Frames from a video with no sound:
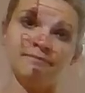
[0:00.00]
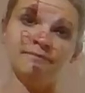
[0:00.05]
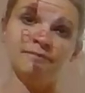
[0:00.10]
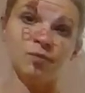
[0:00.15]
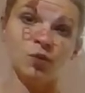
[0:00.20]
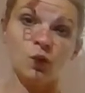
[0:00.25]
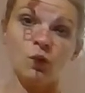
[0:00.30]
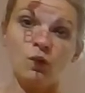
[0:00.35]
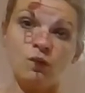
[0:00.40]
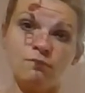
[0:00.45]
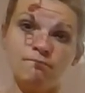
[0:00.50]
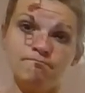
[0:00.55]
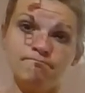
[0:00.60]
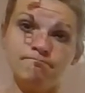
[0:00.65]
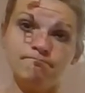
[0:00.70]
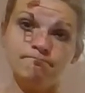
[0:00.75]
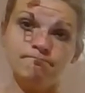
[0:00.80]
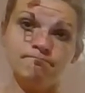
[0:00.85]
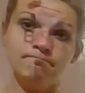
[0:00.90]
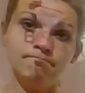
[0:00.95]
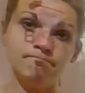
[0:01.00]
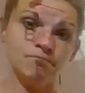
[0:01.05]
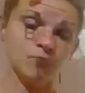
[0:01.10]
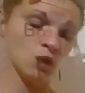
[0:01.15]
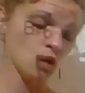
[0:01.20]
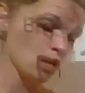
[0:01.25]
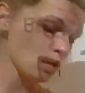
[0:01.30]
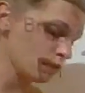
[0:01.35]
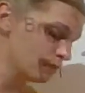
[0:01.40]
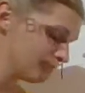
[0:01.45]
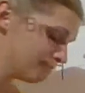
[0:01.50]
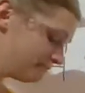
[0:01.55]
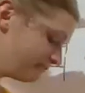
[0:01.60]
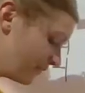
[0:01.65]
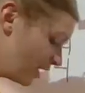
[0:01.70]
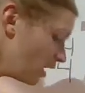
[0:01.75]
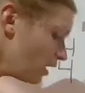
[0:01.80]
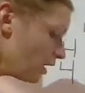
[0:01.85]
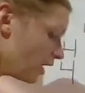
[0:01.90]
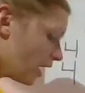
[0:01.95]
Cool? Cool.
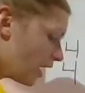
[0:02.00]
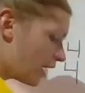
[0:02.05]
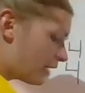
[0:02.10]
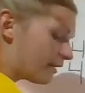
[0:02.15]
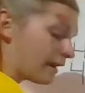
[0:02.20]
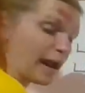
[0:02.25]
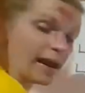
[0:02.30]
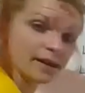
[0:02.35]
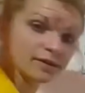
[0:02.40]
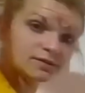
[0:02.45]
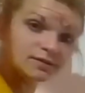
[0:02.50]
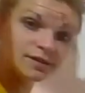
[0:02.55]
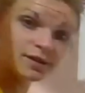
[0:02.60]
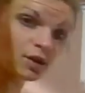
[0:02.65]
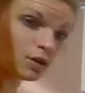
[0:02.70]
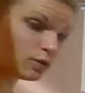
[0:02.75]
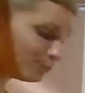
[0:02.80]
All right, so